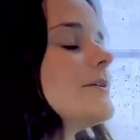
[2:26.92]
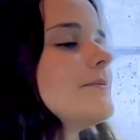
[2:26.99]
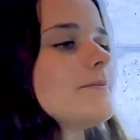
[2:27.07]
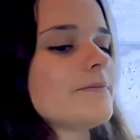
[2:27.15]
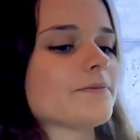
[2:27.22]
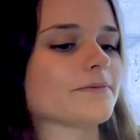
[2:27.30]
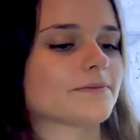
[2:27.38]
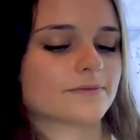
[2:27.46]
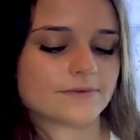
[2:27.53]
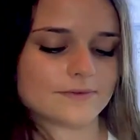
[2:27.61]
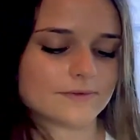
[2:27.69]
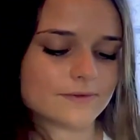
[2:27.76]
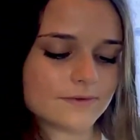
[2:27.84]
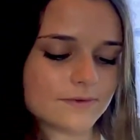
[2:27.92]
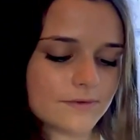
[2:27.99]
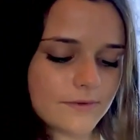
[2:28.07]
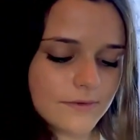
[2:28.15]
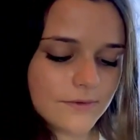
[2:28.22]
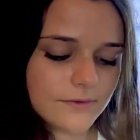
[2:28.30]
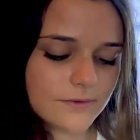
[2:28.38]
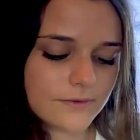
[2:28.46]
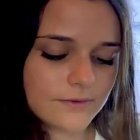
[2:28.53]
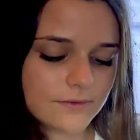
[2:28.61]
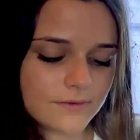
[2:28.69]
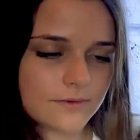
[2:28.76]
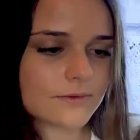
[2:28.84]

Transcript: The person shown says nothing.